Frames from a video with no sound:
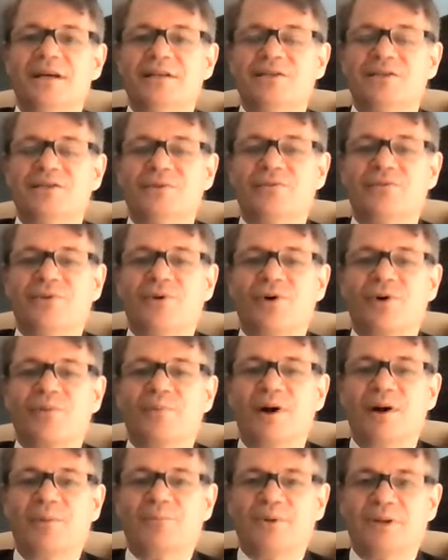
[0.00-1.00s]
to form
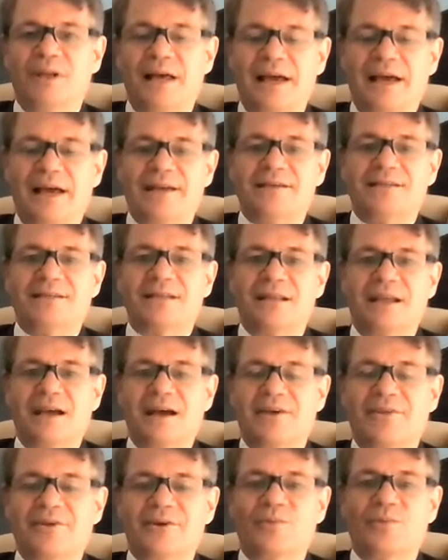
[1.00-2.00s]
a plan
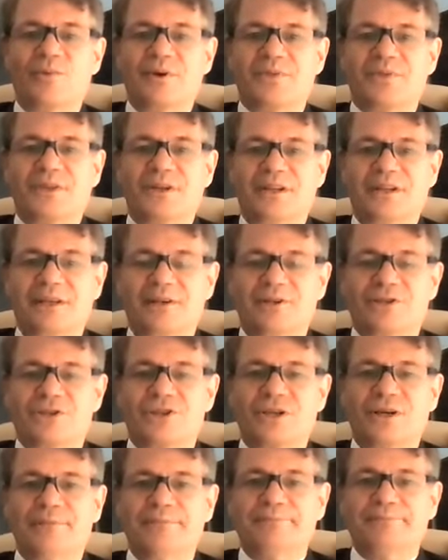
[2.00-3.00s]
together with the leadership.